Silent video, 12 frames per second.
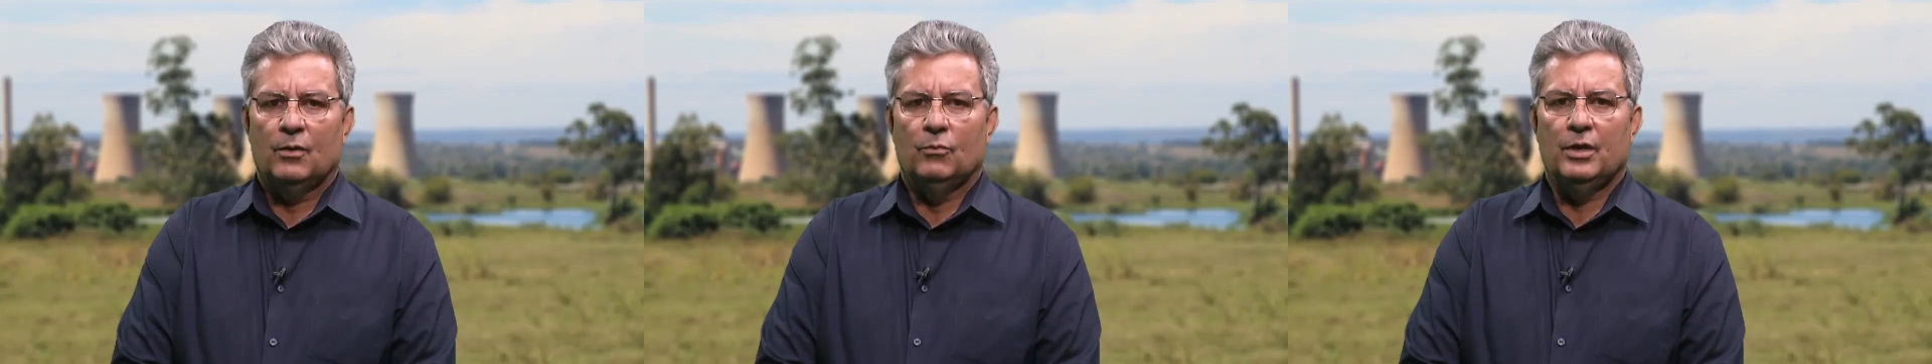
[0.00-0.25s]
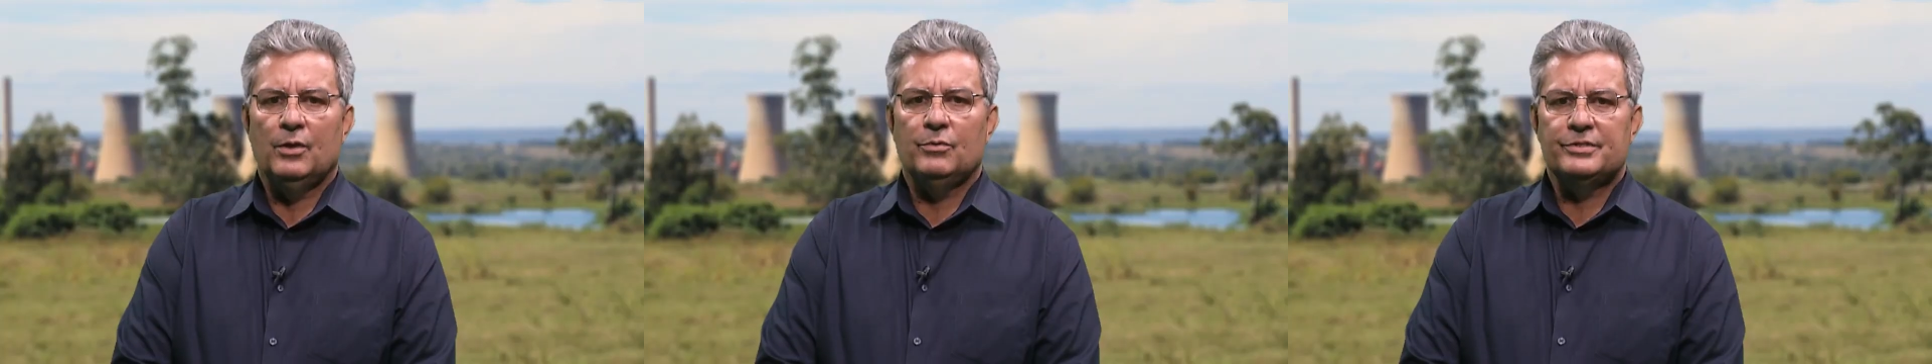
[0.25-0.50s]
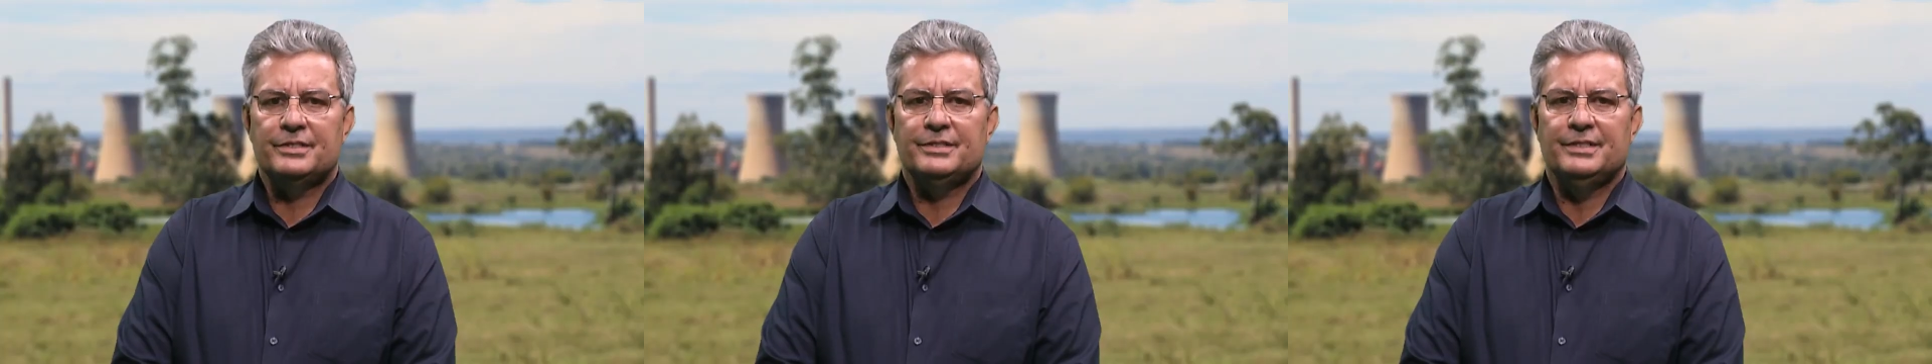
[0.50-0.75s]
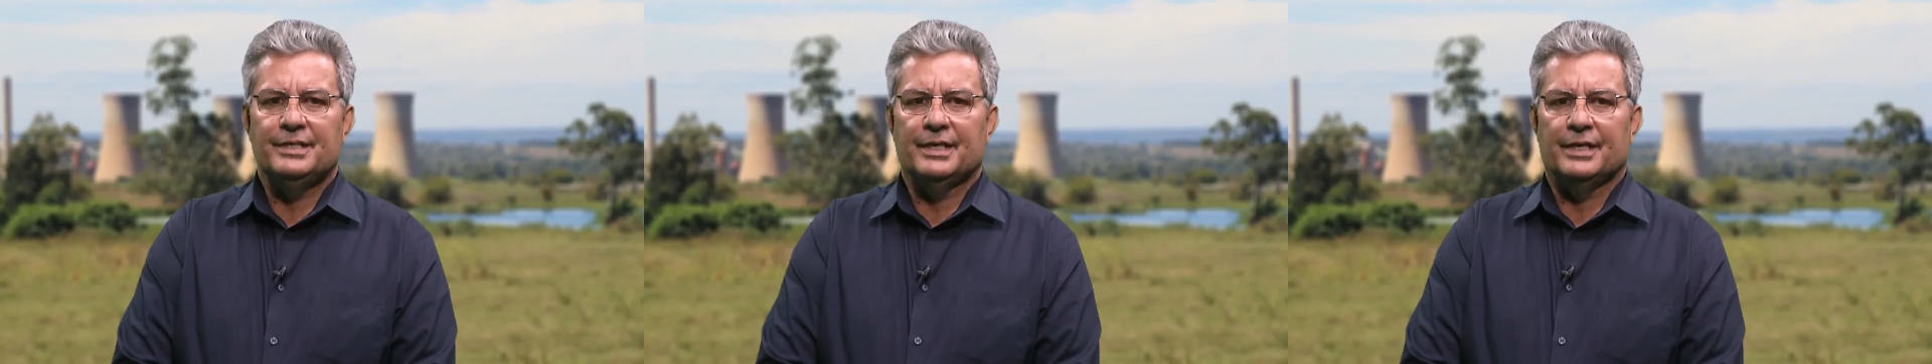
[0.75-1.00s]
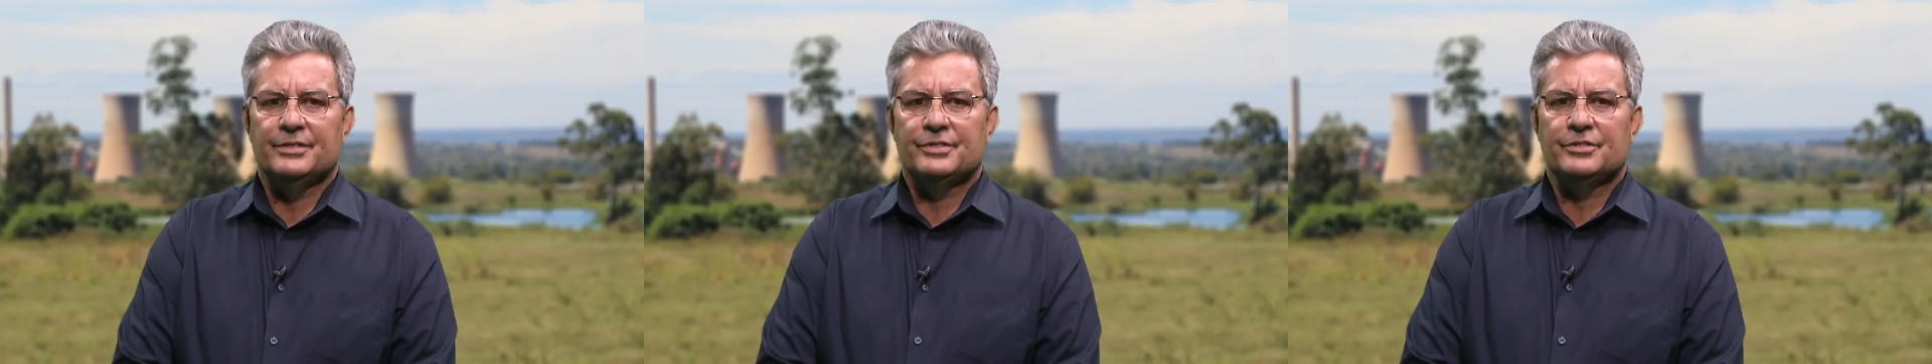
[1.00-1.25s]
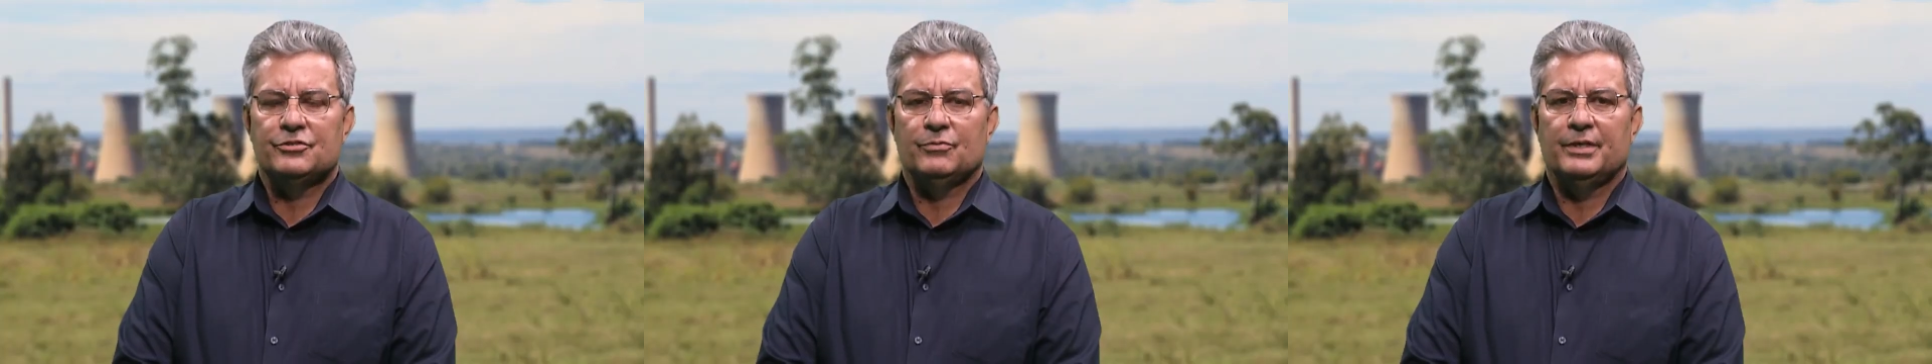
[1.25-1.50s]
Where was the DA
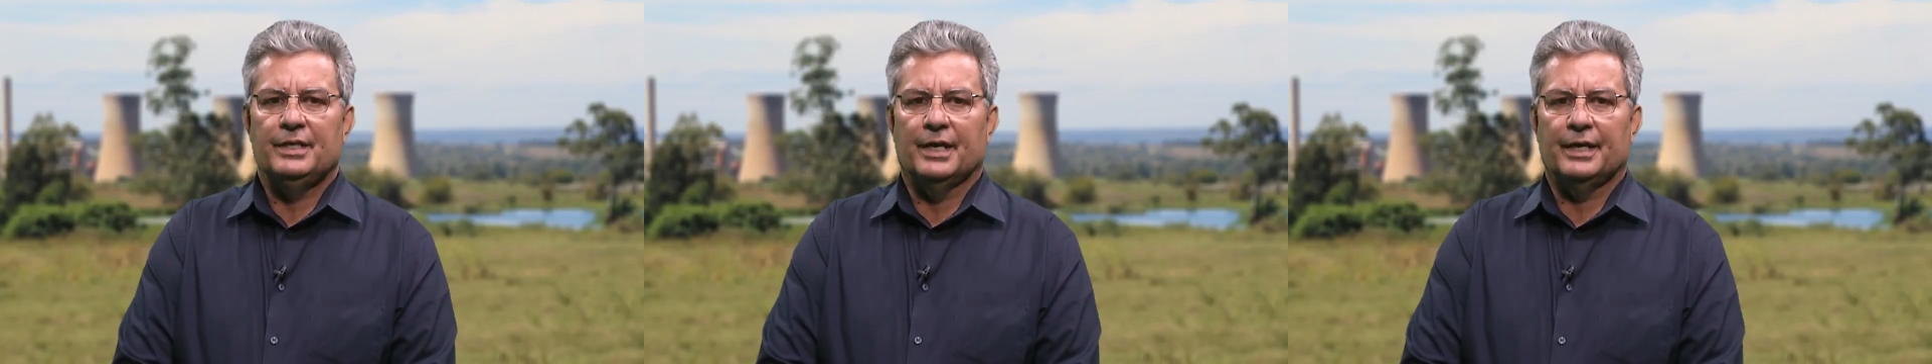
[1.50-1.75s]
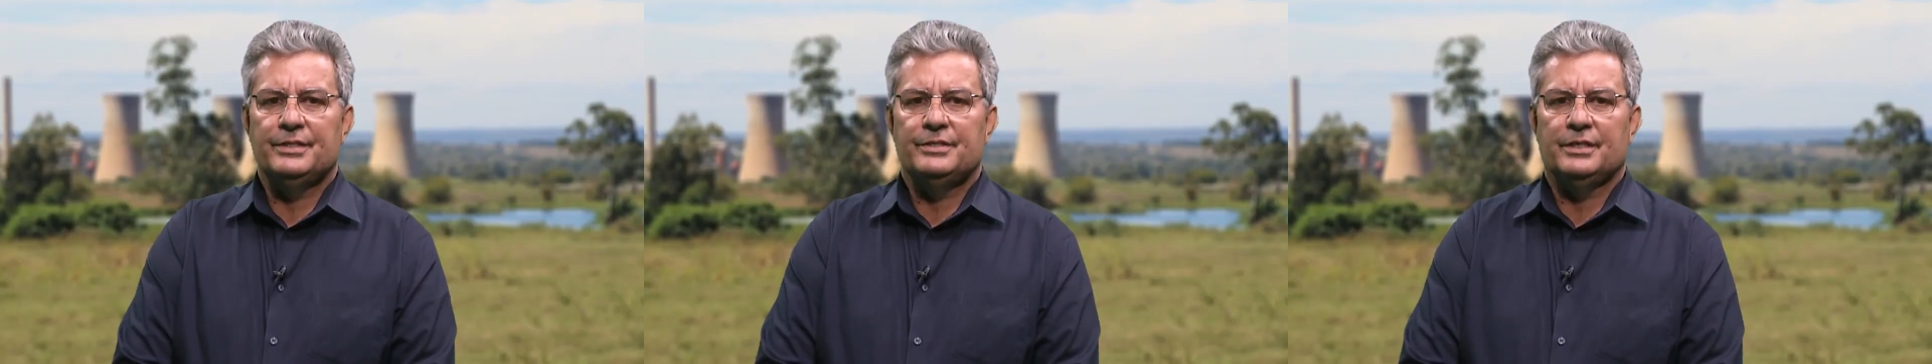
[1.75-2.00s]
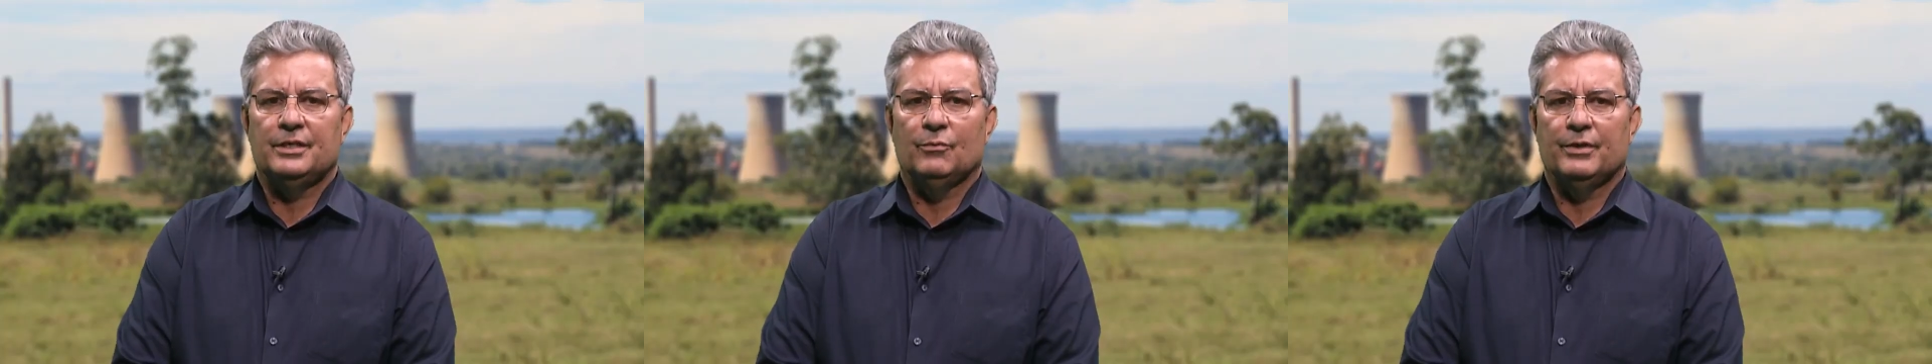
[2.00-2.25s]
since 2019